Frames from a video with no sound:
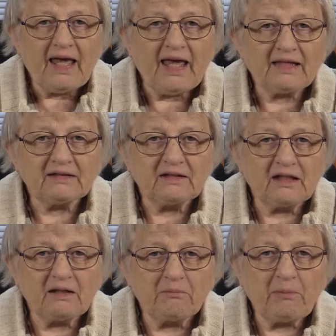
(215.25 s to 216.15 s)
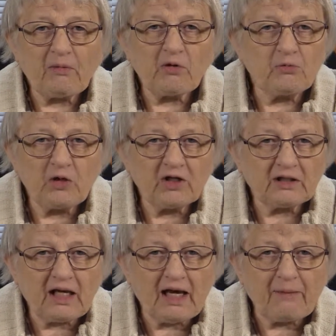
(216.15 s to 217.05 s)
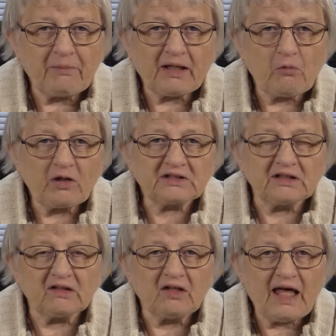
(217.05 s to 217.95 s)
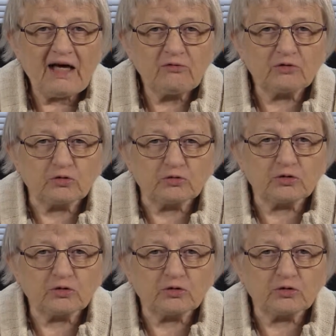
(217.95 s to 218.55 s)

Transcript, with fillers: And uh, but we weren't. Uh, uh, but I wasn't allowed to.